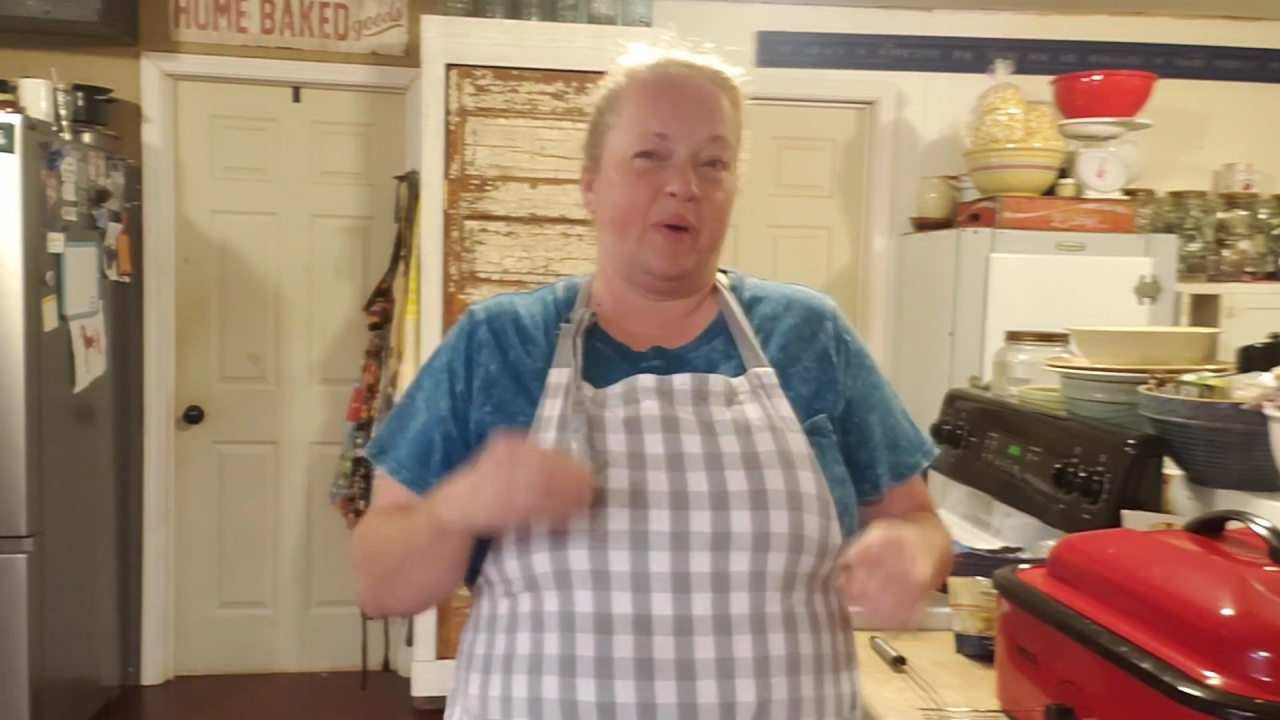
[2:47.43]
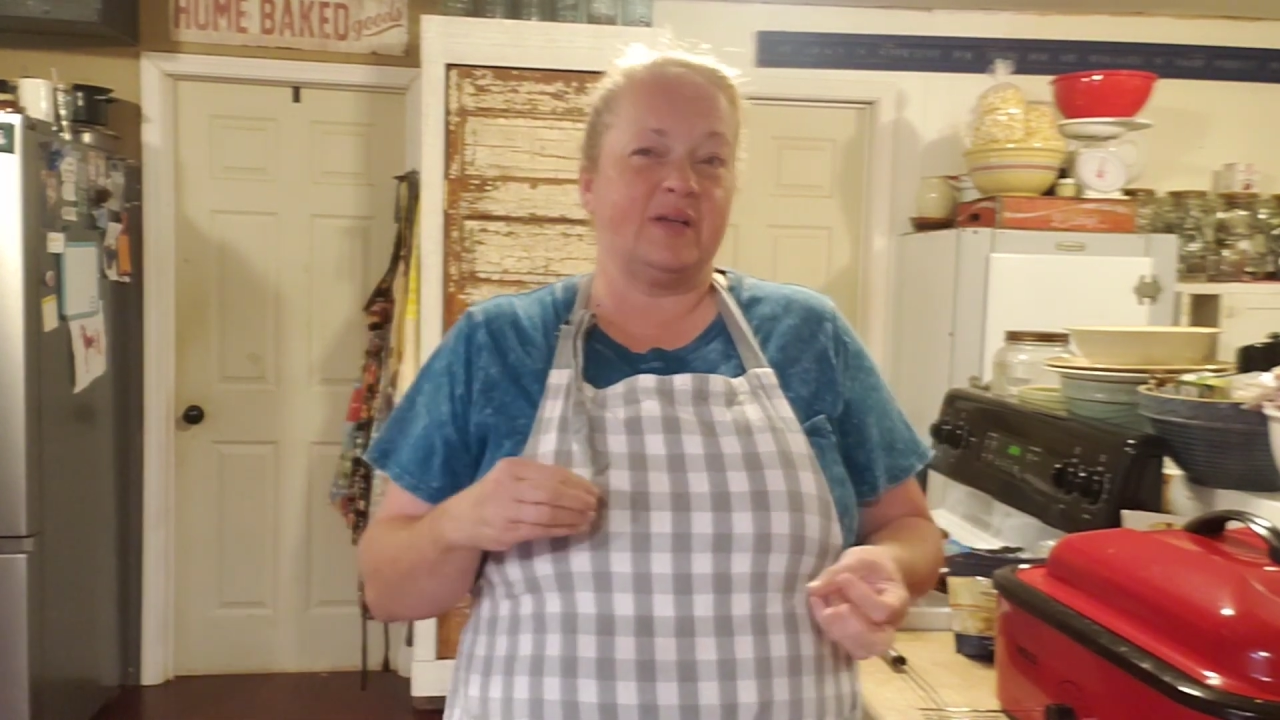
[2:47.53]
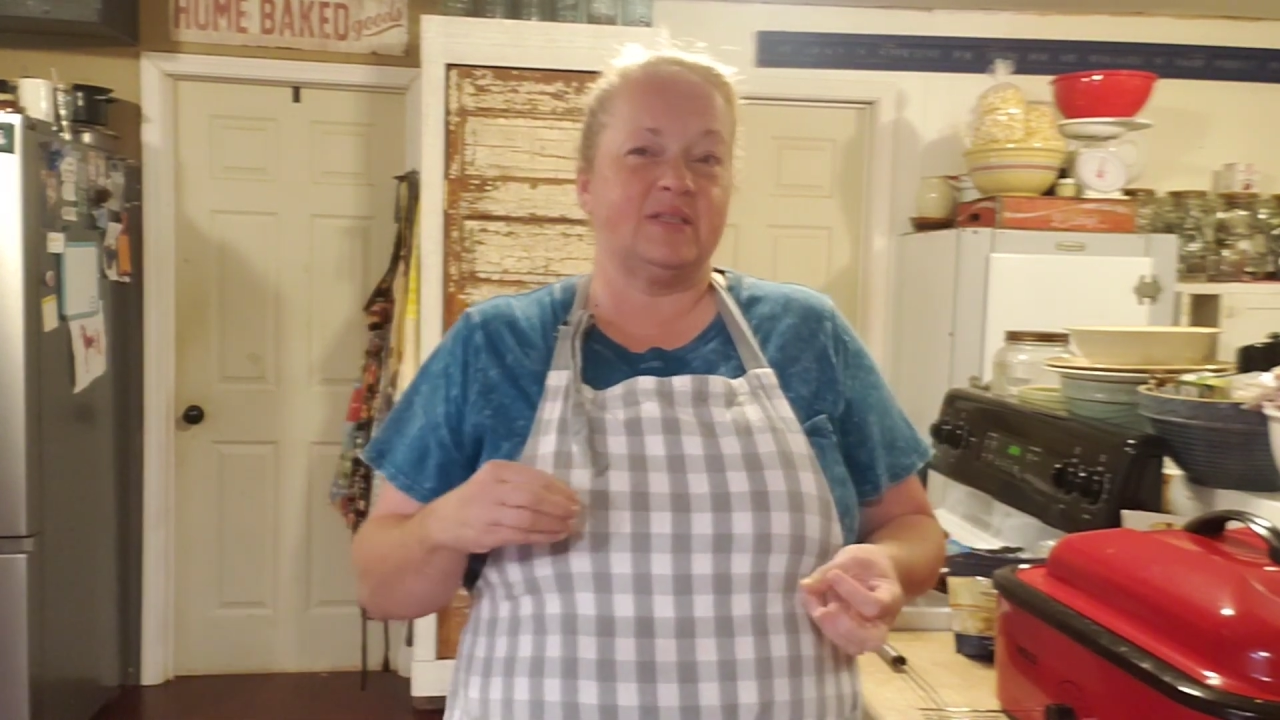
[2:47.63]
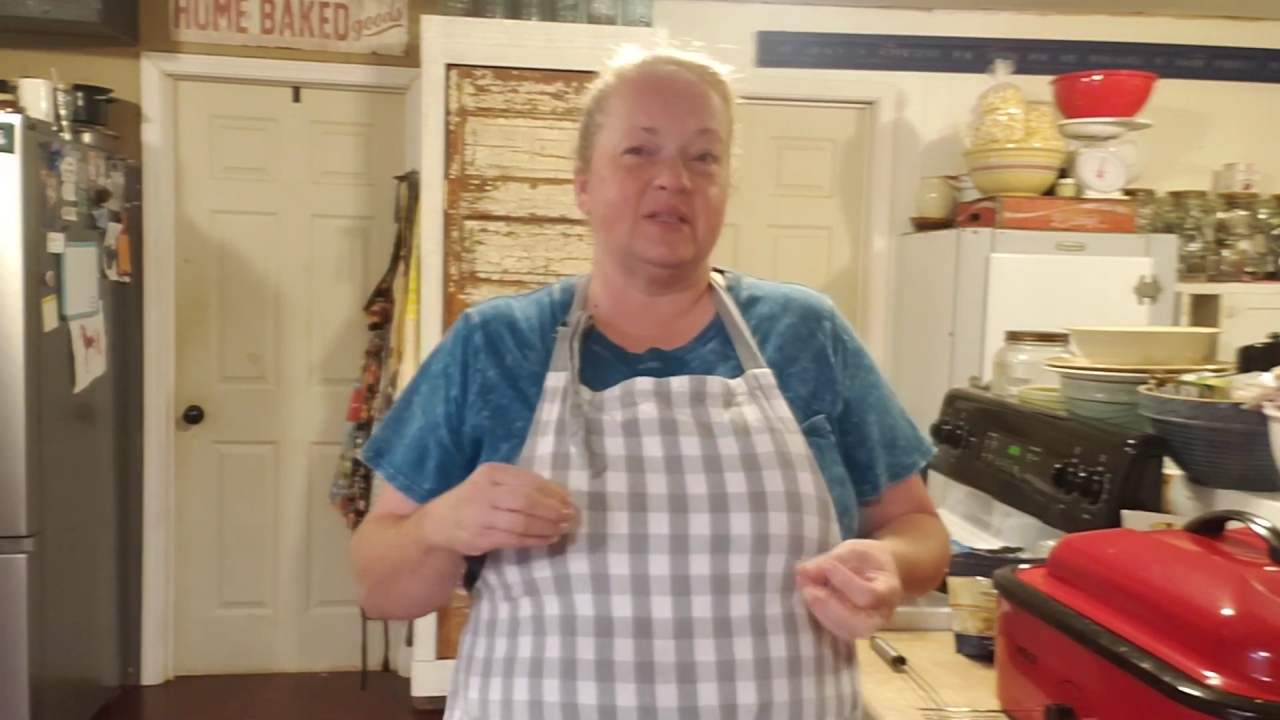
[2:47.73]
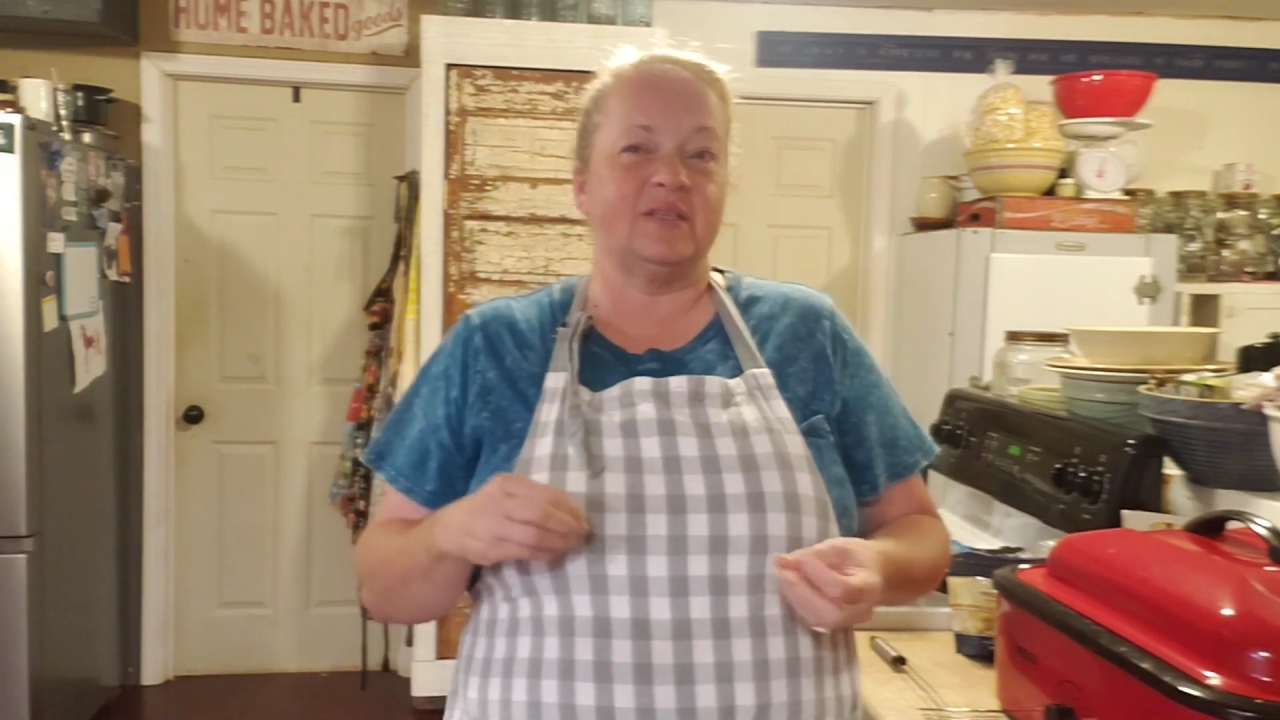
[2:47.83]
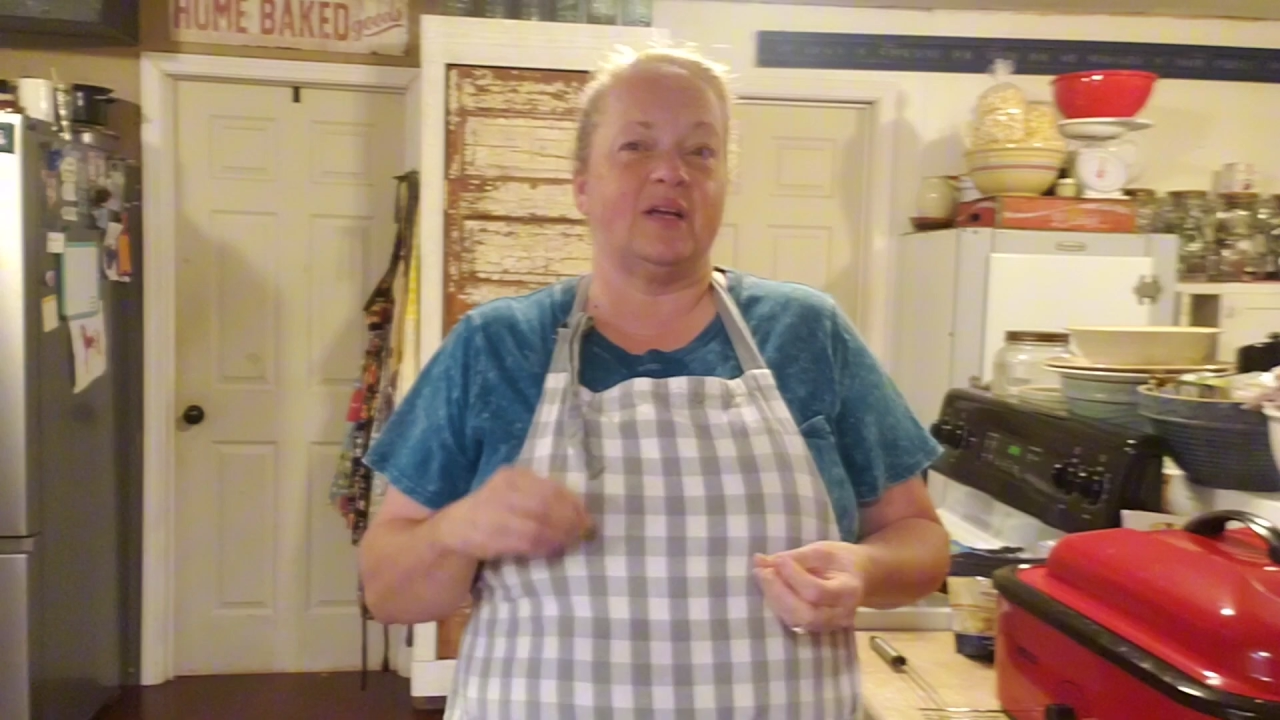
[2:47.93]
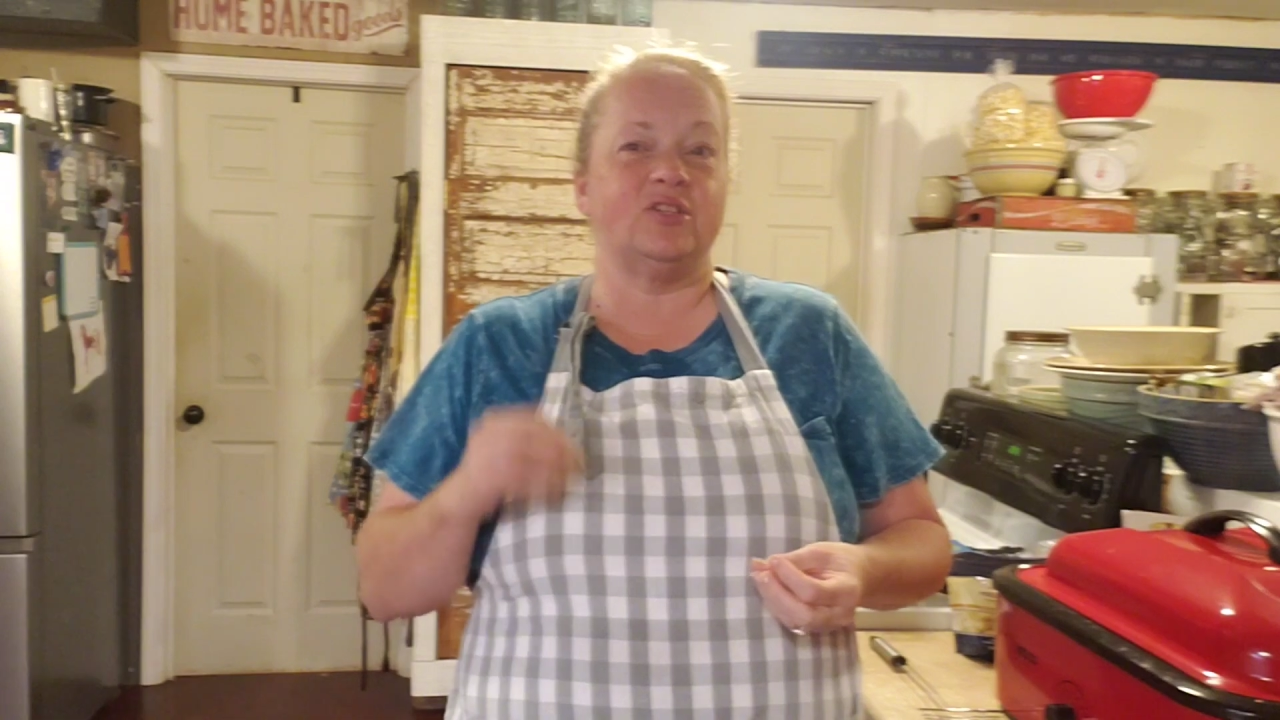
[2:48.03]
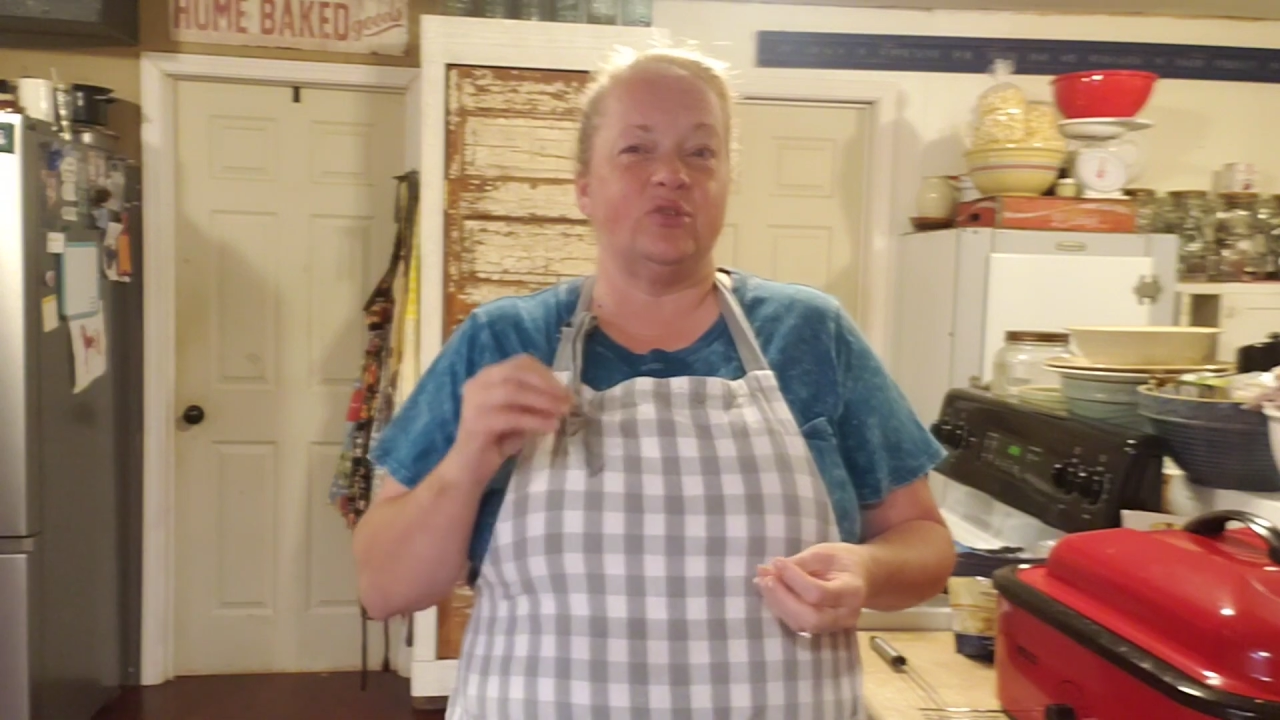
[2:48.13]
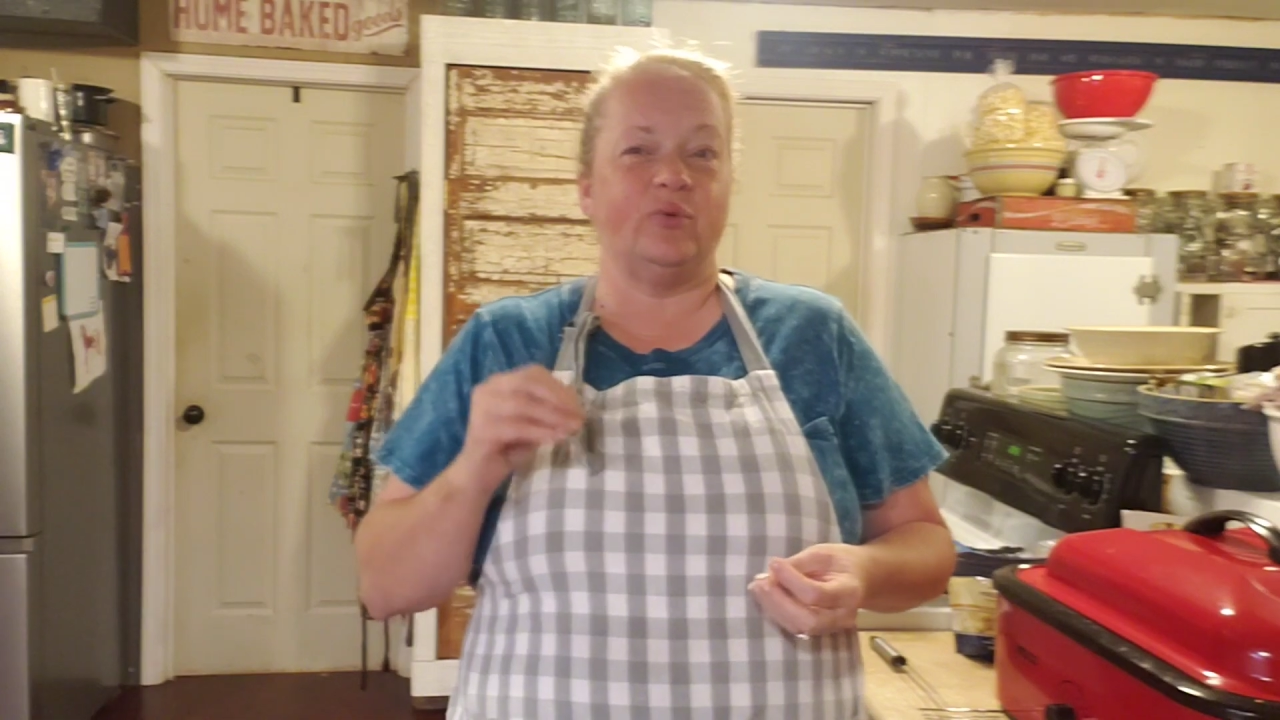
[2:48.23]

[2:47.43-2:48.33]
pasta sauce,